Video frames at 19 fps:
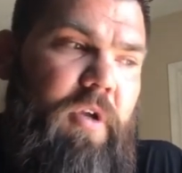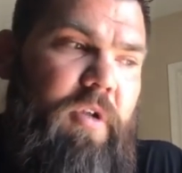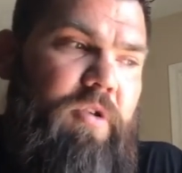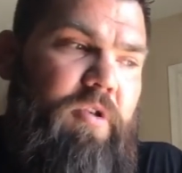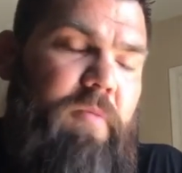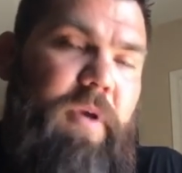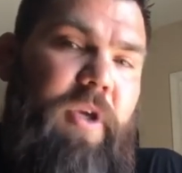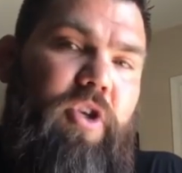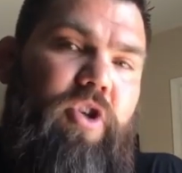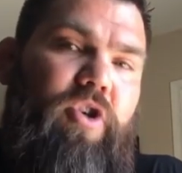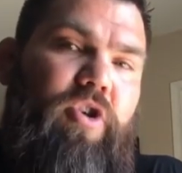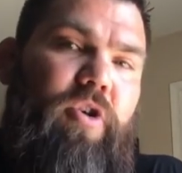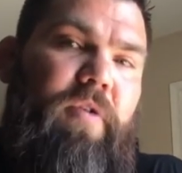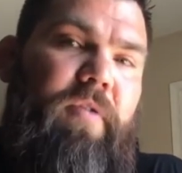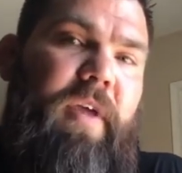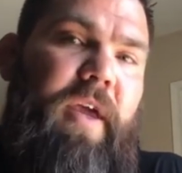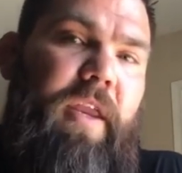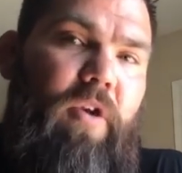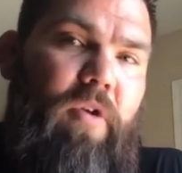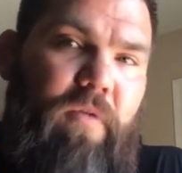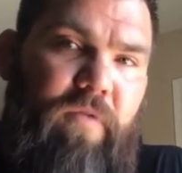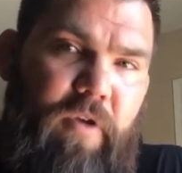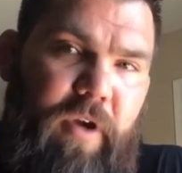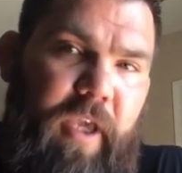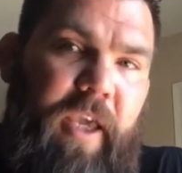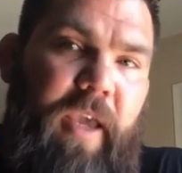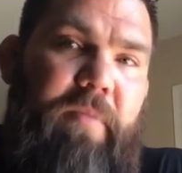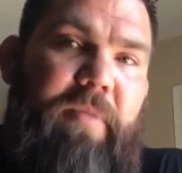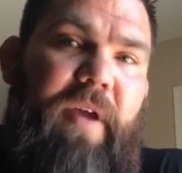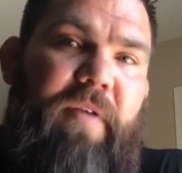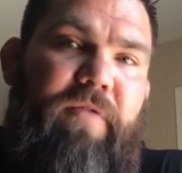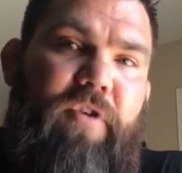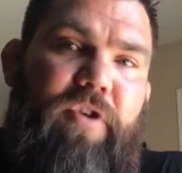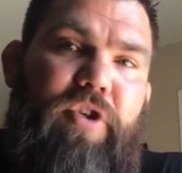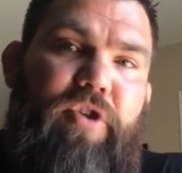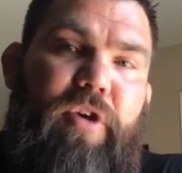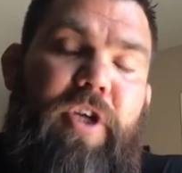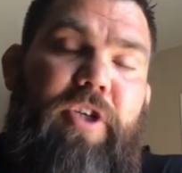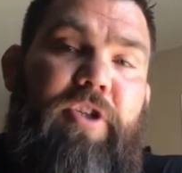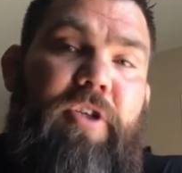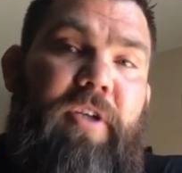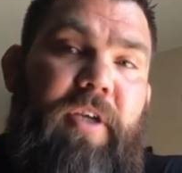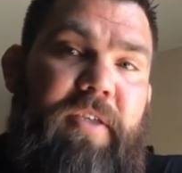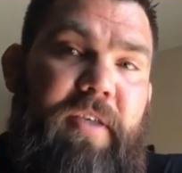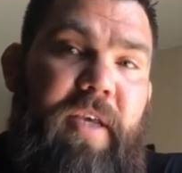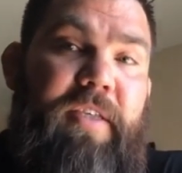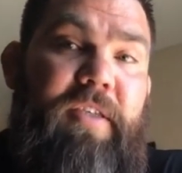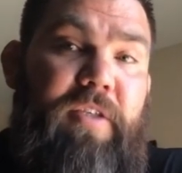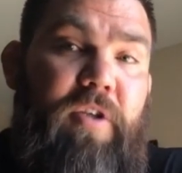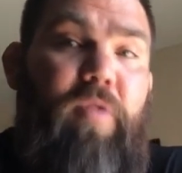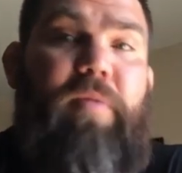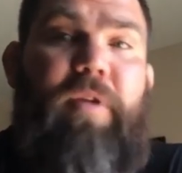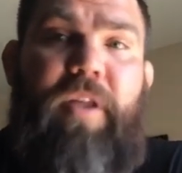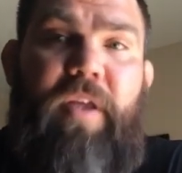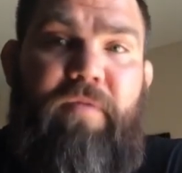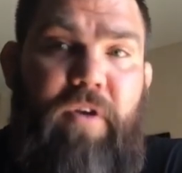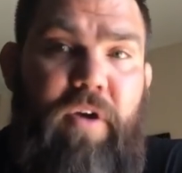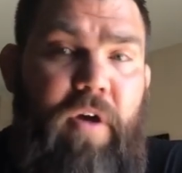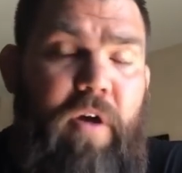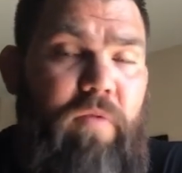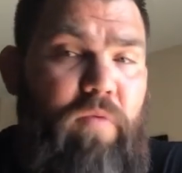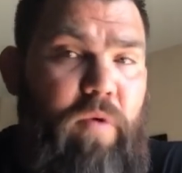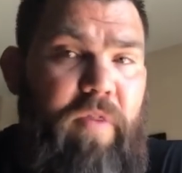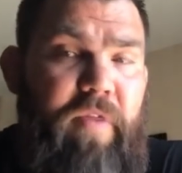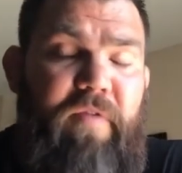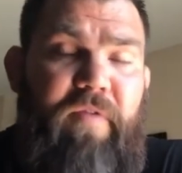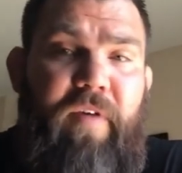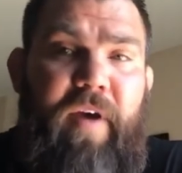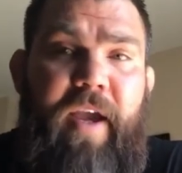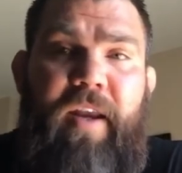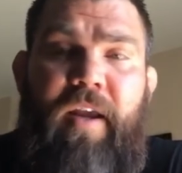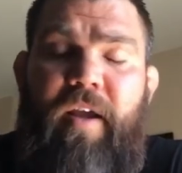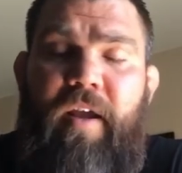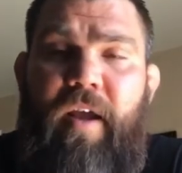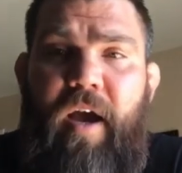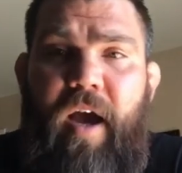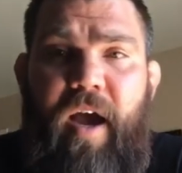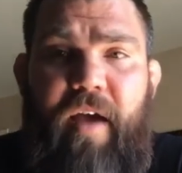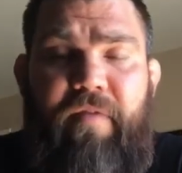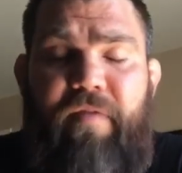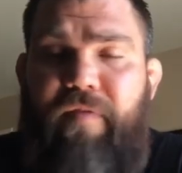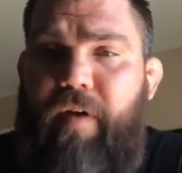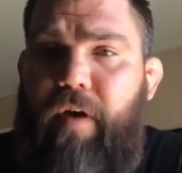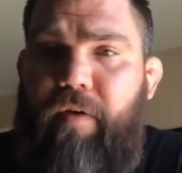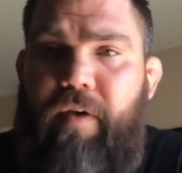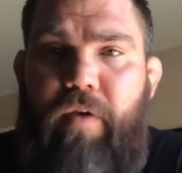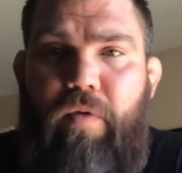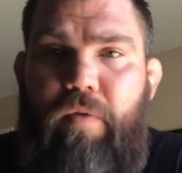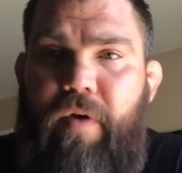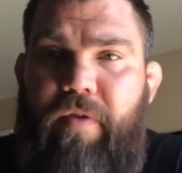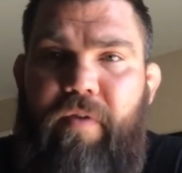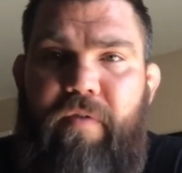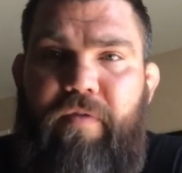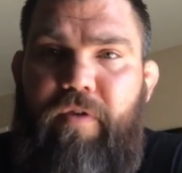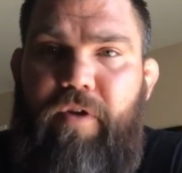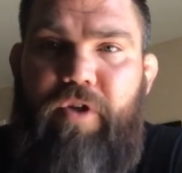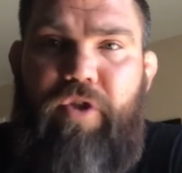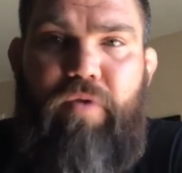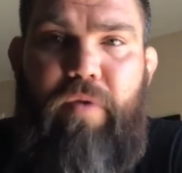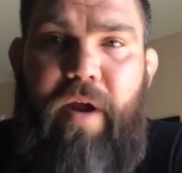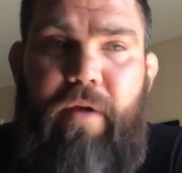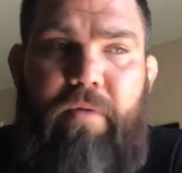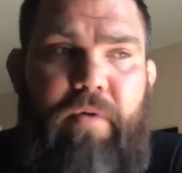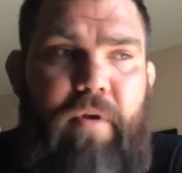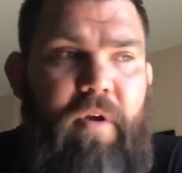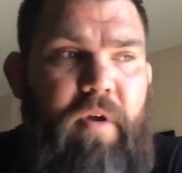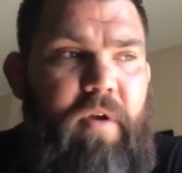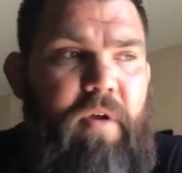to make sure that he overcame that frustration, because I still believe he could have won the fight. I felt he won the first round.